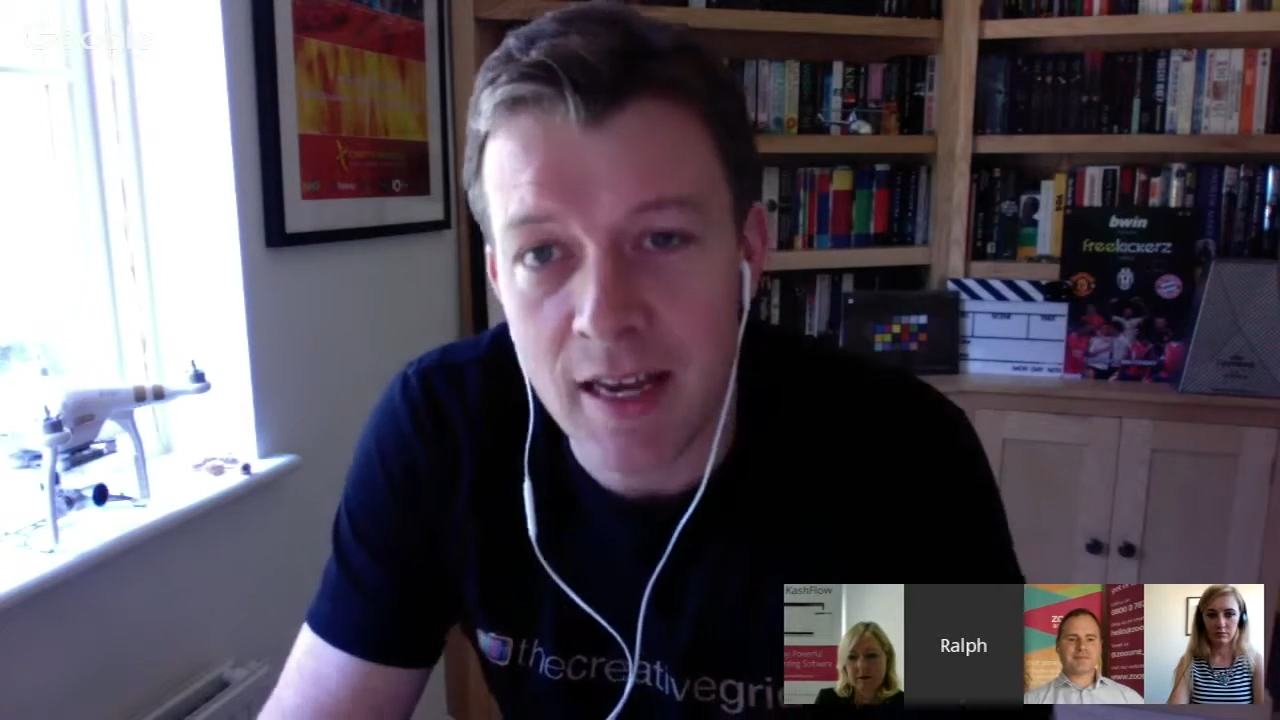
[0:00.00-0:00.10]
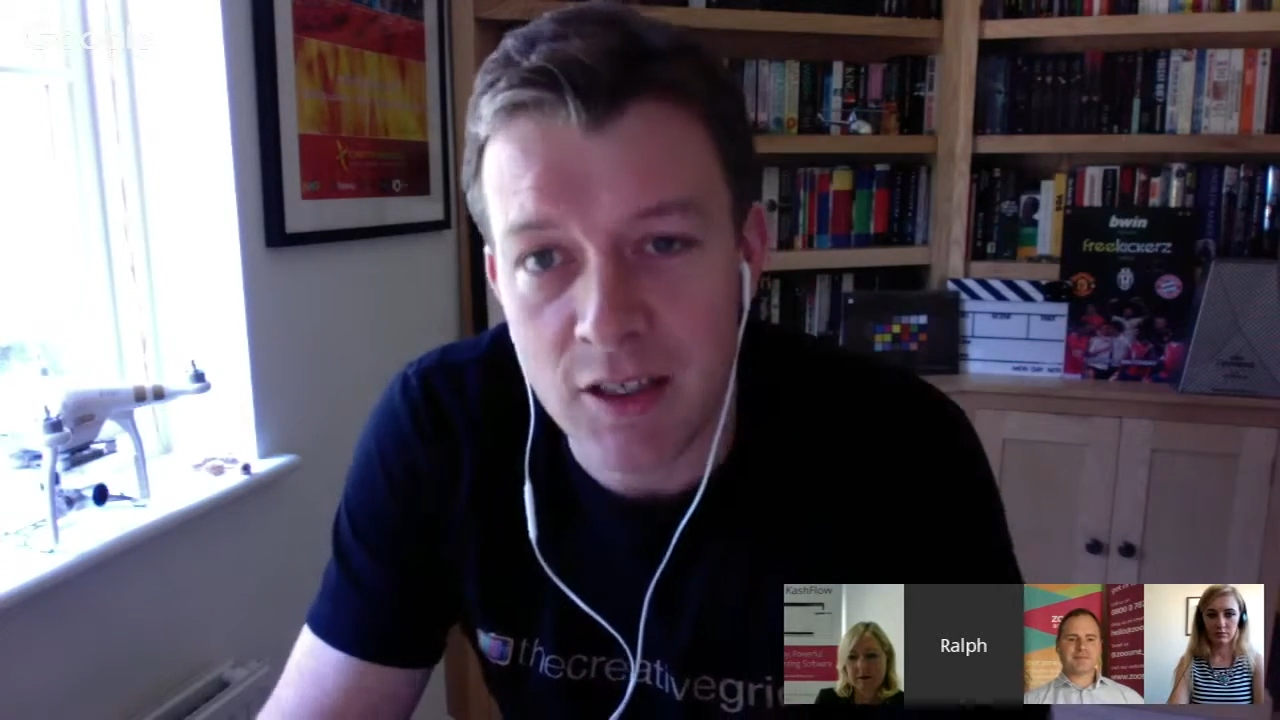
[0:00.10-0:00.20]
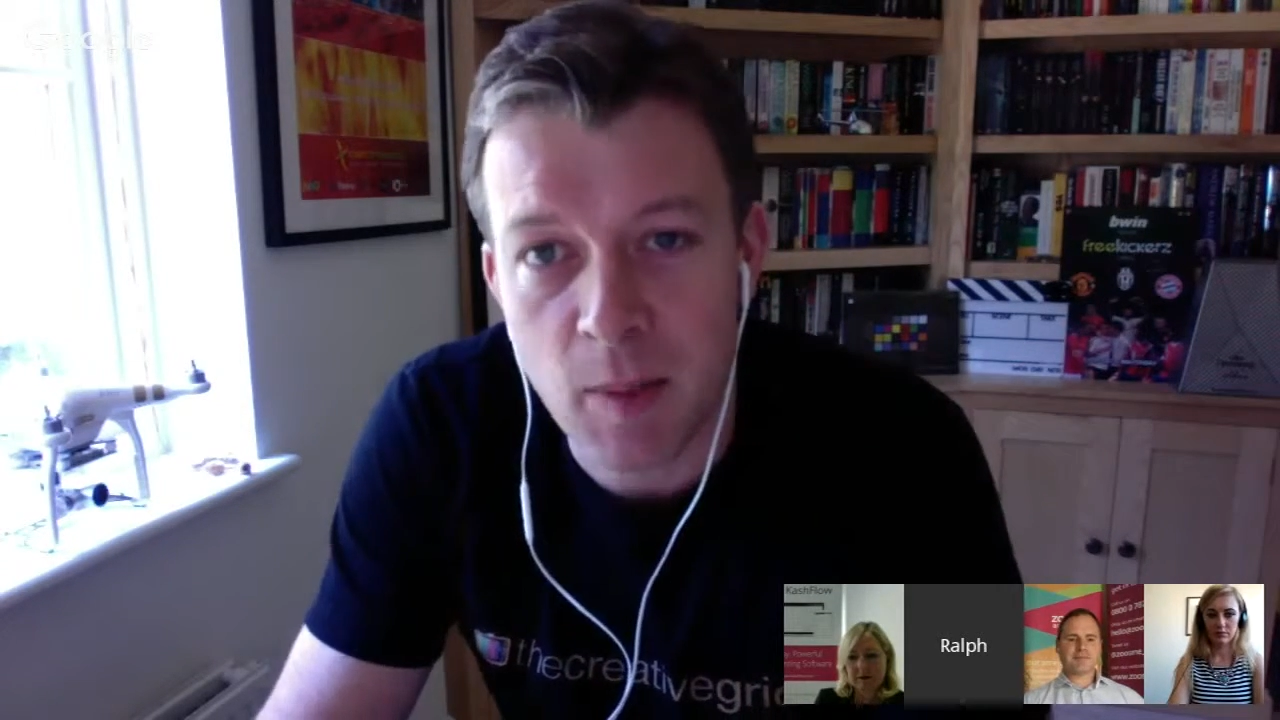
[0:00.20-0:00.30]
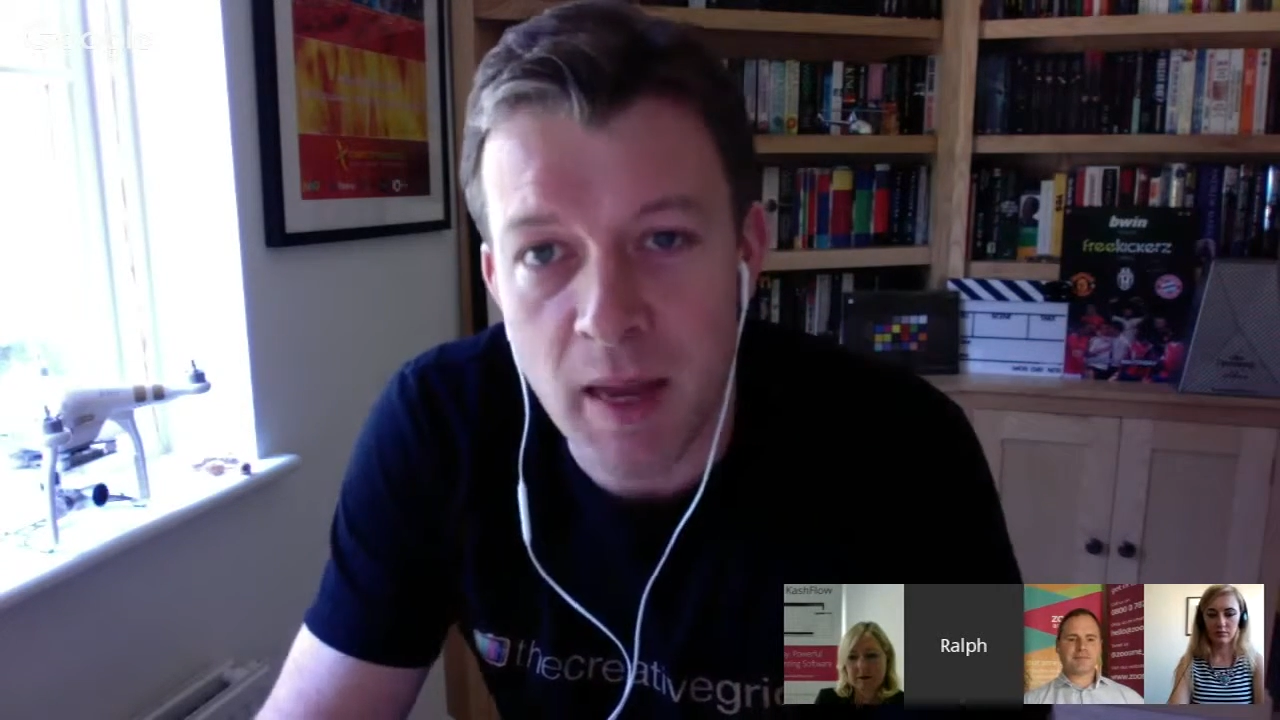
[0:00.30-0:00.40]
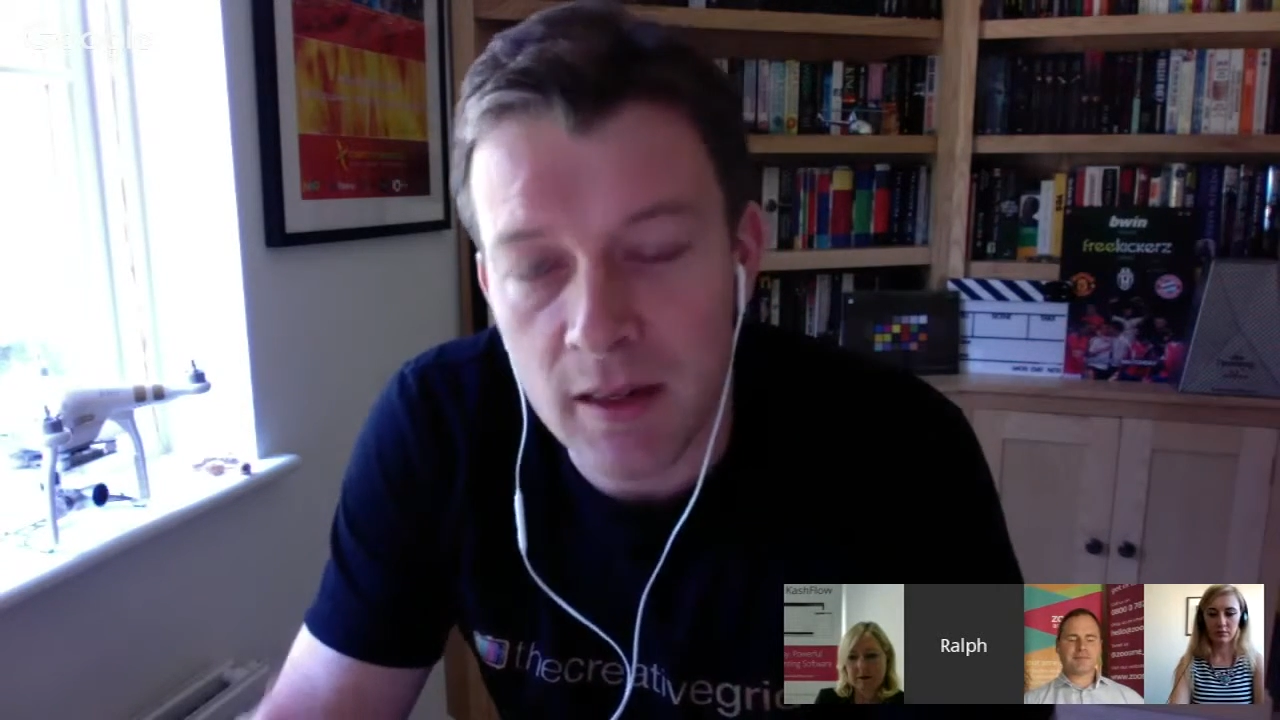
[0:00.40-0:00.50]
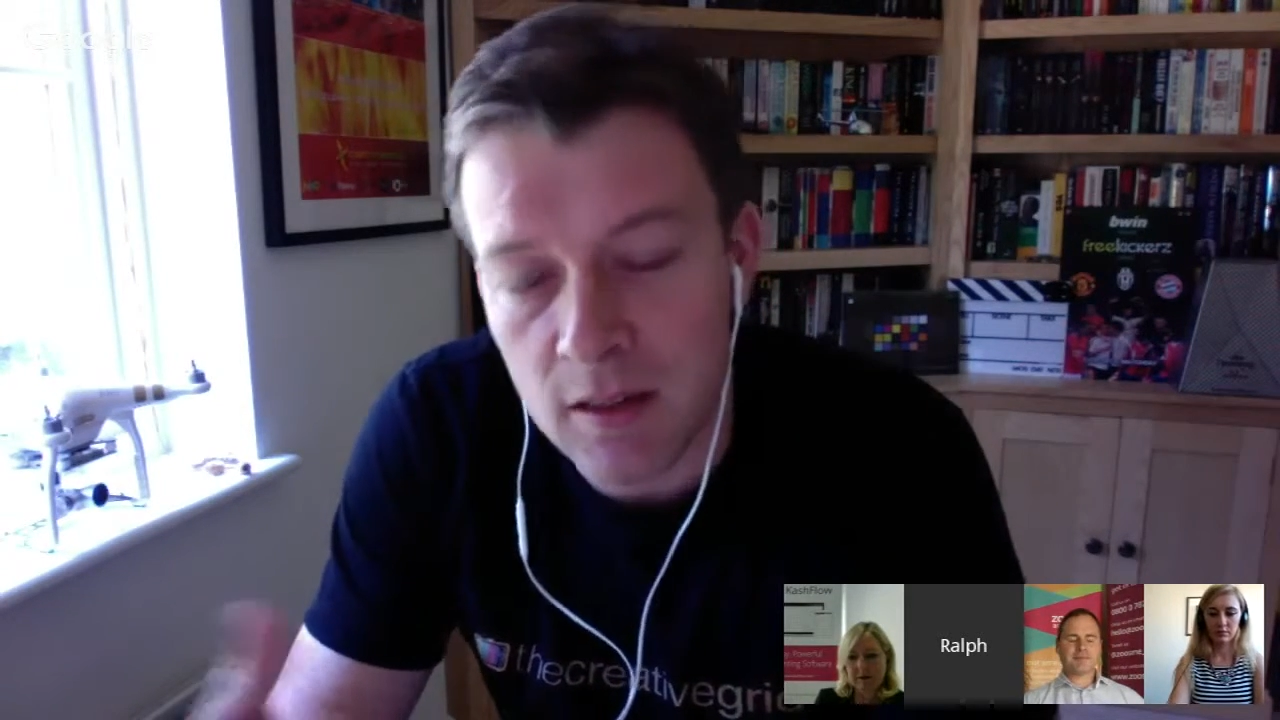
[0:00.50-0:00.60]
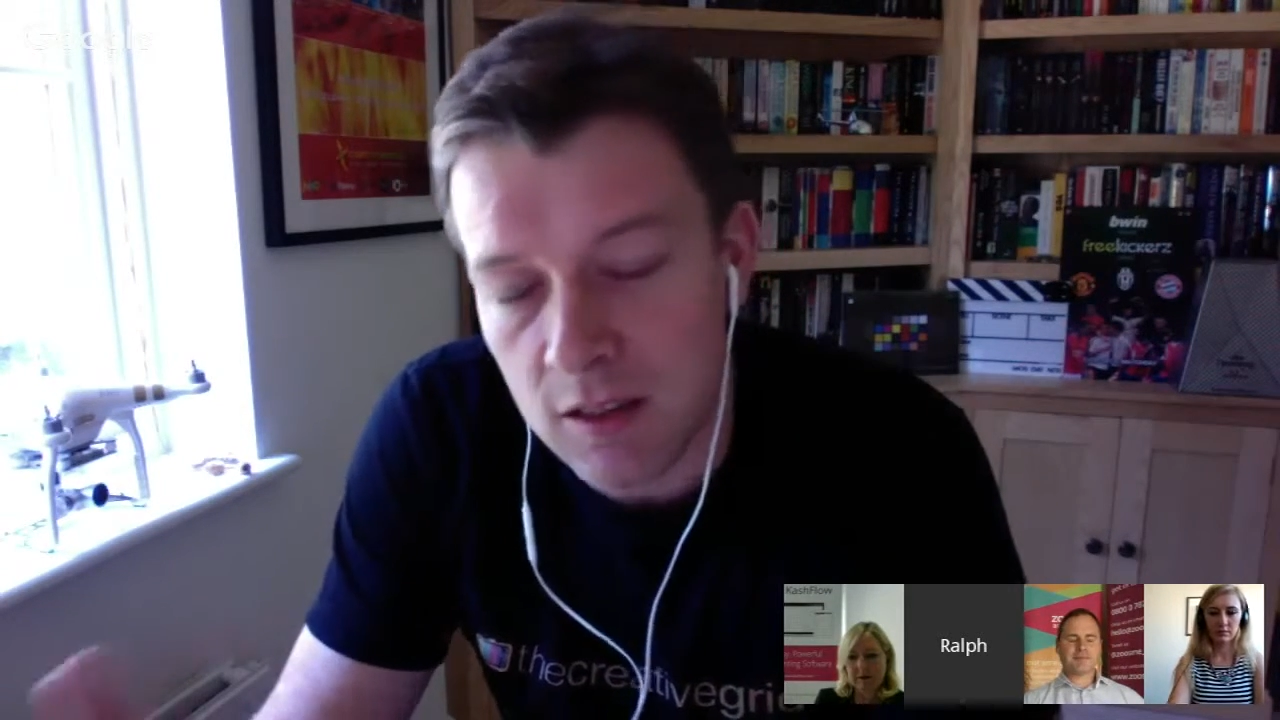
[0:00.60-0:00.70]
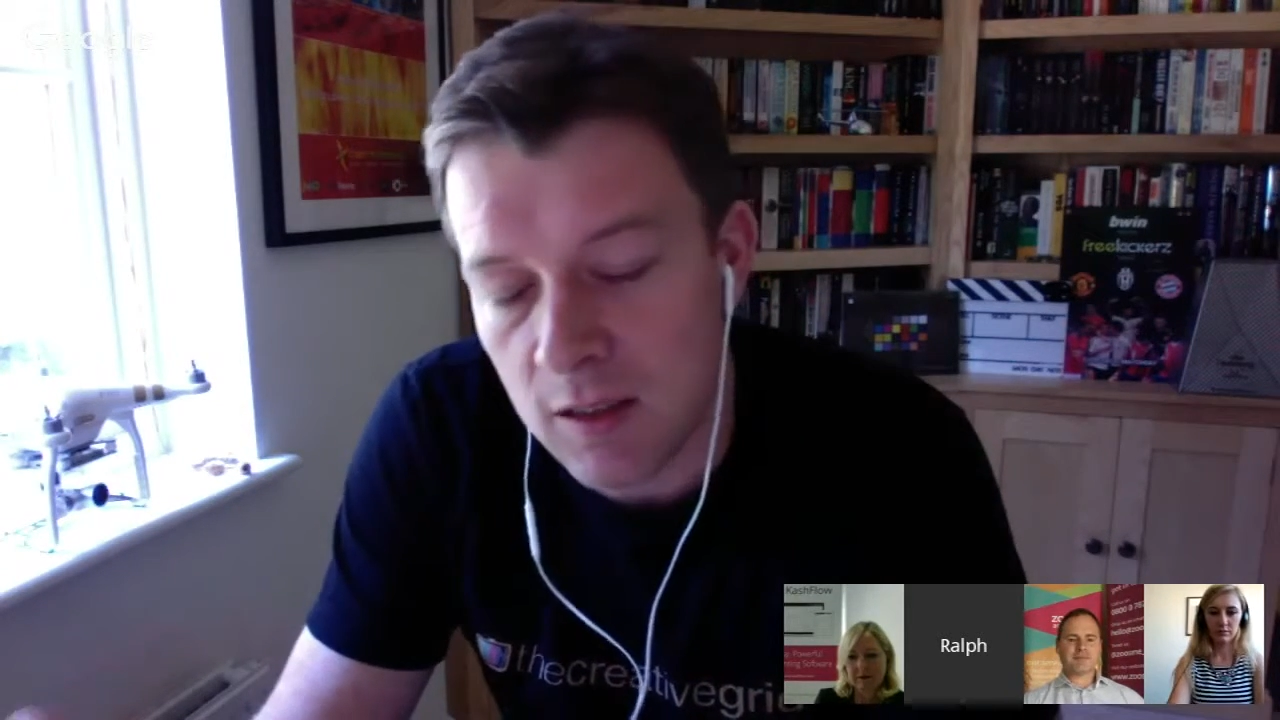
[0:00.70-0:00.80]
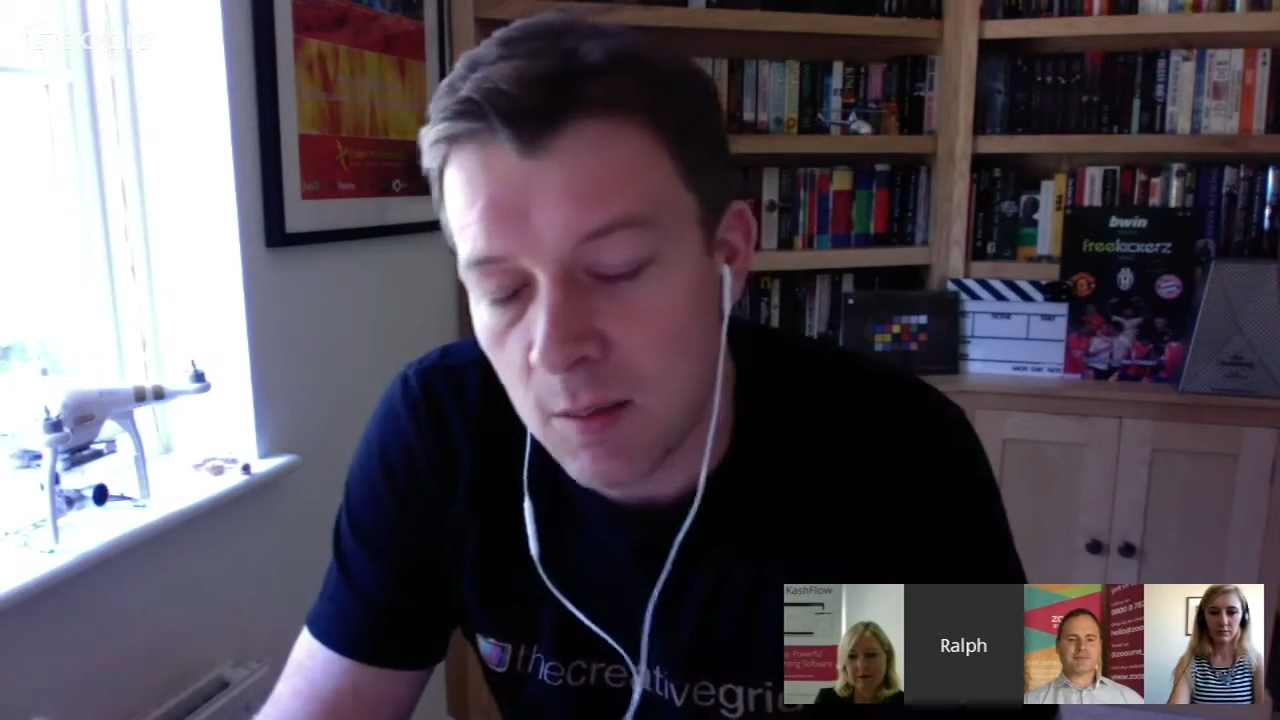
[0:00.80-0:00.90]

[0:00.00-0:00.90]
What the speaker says: expand to some